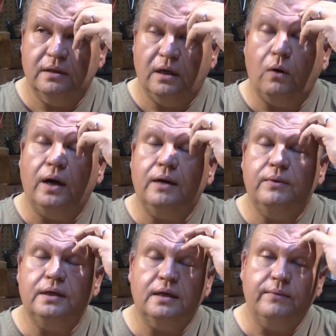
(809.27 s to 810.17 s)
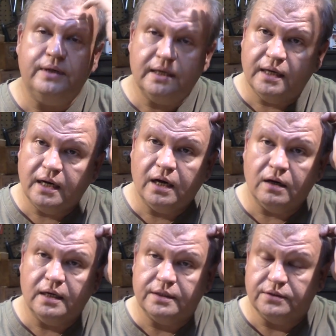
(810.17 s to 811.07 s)
Oh, I went to get a
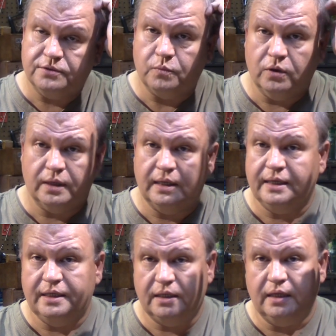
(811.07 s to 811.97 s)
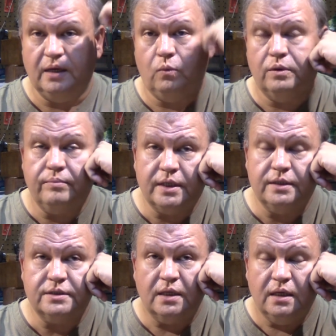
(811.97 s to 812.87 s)
haircut this morning, and I didn't get one because